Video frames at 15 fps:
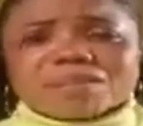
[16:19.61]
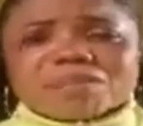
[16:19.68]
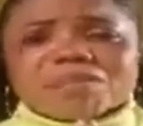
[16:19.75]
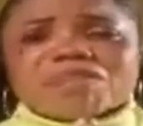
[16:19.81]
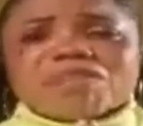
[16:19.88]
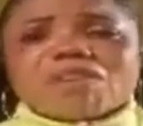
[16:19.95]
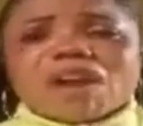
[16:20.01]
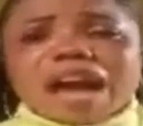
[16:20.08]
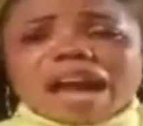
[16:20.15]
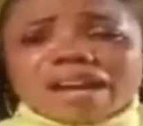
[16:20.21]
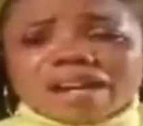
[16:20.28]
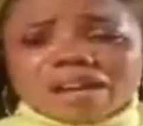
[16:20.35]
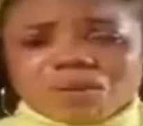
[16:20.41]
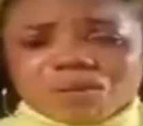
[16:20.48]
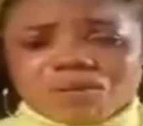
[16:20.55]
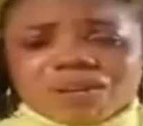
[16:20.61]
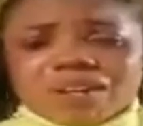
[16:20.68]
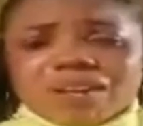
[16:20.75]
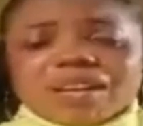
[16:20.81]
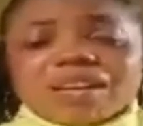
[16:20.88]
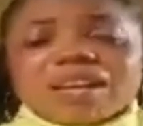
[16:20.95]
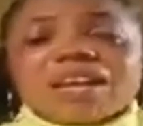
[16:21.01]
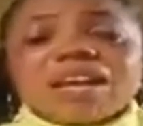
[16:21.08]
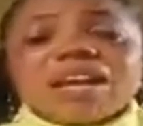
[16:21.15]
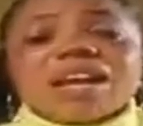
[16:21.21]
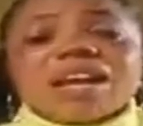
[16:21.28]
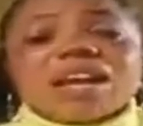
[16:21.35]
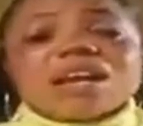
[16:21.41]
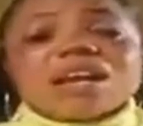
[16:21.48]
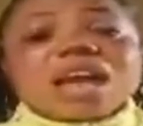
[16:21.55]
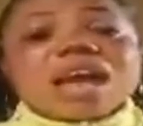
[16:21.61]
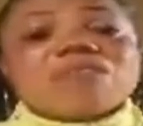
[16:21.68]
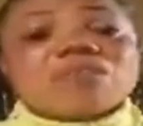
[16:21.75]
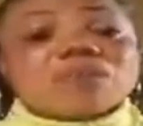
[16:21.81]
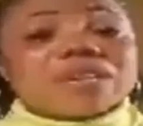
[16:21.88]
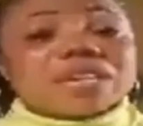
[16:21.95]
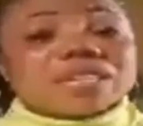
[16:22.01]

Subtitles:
Before I go, everybody